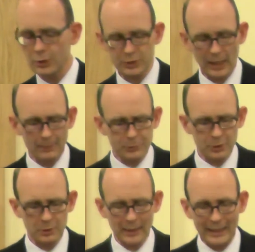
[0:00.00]

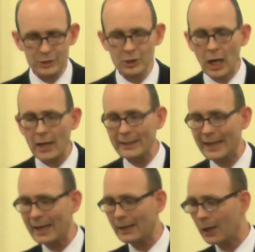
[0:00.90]
Samson is
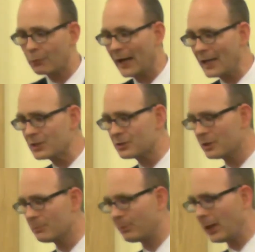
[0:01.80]
not yet
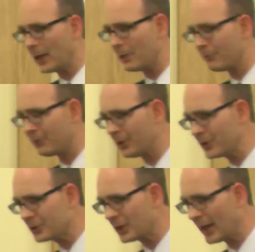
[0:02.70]
arrested by the
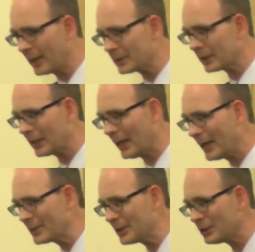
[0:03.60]
Philistines and
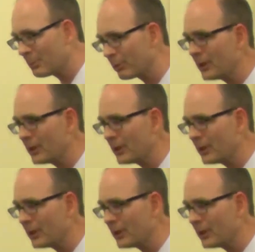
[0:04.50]
cast into